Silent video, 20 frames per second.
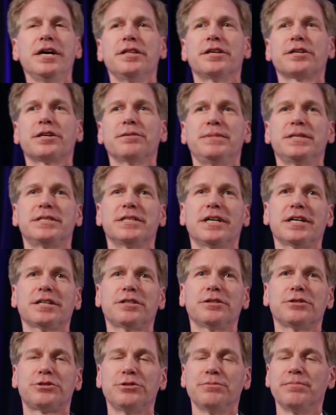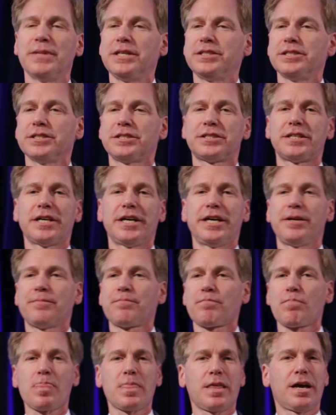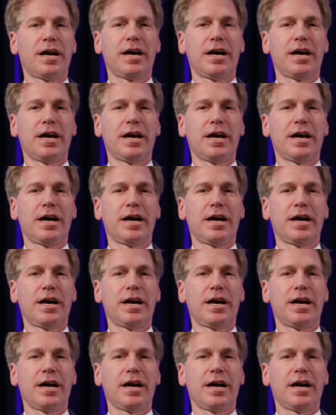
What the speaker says: There are going to be doctors who may just say,